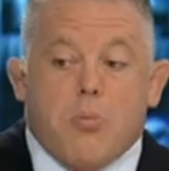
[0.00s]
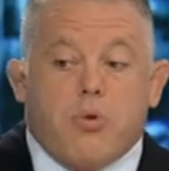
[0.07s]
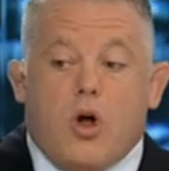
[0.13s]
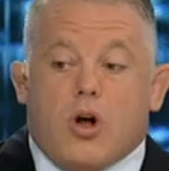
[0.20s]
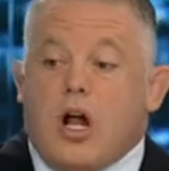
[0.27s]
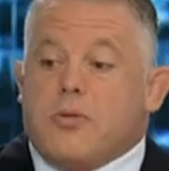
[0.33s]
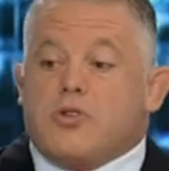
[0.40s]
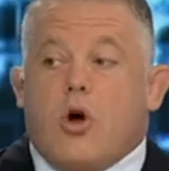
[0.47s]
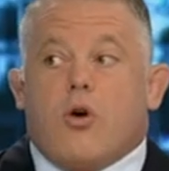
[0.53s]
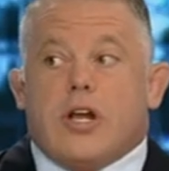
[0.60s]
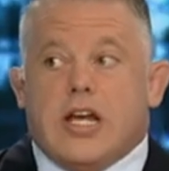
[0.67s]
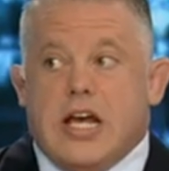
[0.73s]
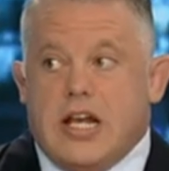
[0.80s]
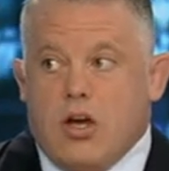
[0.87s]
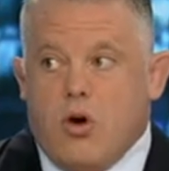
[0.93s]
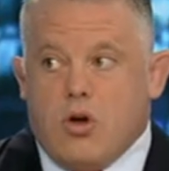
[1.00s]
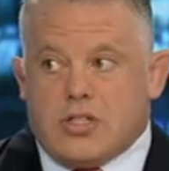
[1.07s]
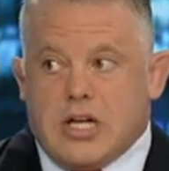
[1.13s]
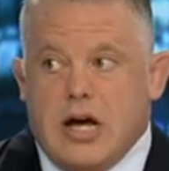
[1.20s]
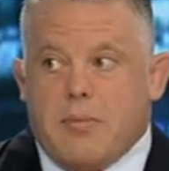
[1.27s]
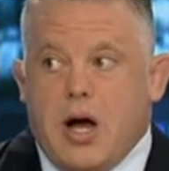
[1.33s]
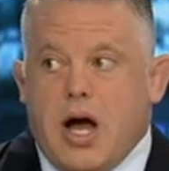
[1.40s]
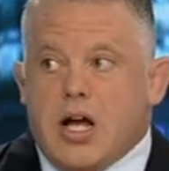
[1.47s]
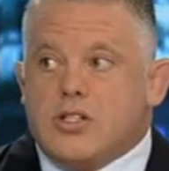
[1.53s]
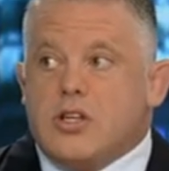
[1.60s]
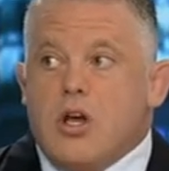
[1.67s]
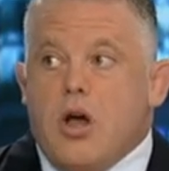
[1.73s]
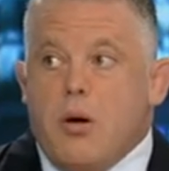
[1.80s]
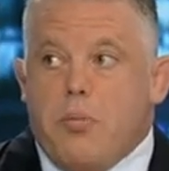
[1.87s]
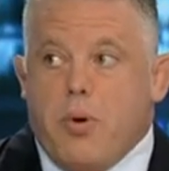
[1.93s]
Broadcom's already hitting all-time
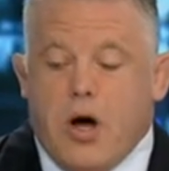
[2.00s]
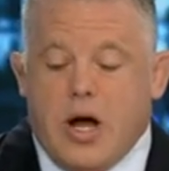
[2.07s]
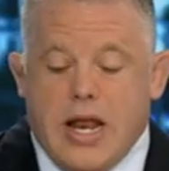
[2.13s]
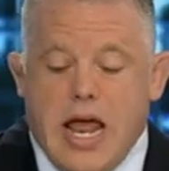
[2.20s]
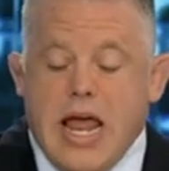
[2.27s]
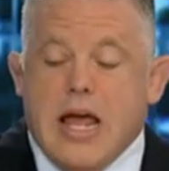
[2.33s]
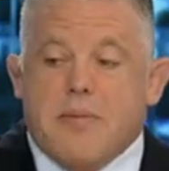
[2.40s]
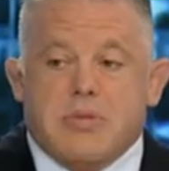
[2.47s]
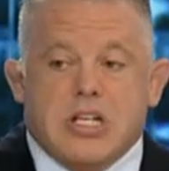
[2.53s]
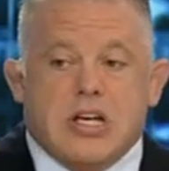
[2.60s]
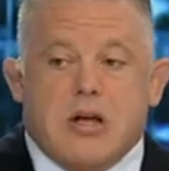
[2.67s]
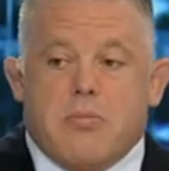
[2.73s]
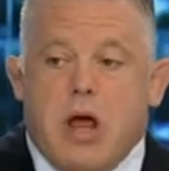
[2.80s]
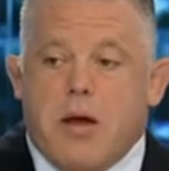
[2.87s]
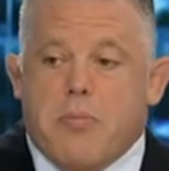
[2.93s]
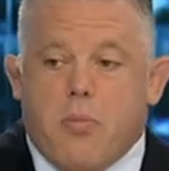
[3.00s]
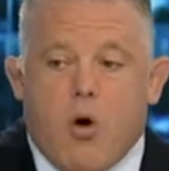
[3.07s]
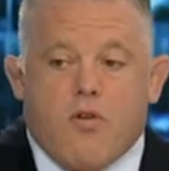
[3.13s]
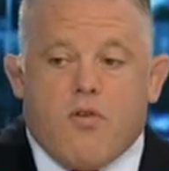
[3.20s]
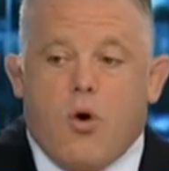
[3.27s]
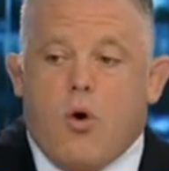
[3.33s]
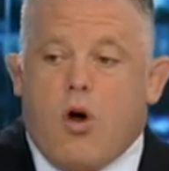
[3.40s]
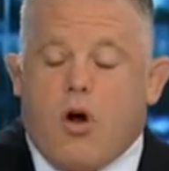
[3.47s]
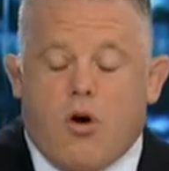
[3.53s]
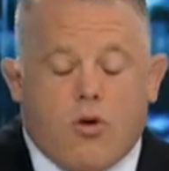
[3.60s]
highs, but AMD and Marvel